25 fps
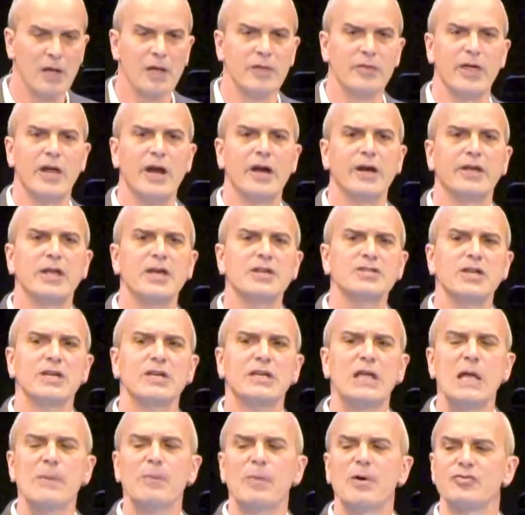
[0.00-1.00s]
that it doesn't
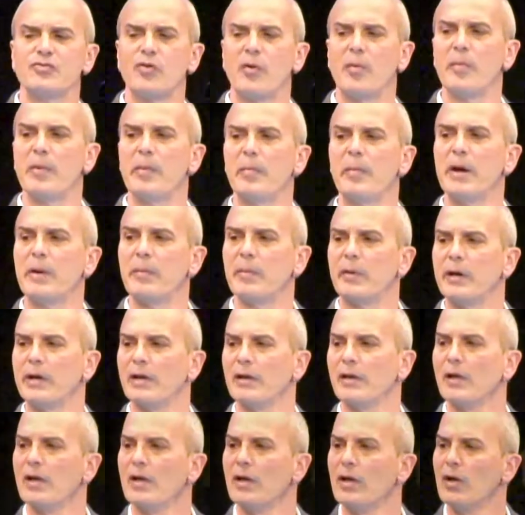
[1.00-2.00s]
keep us from remembering
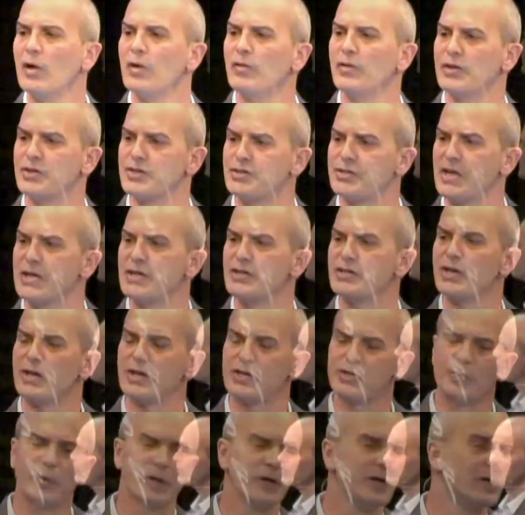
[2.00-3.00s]
who this season is really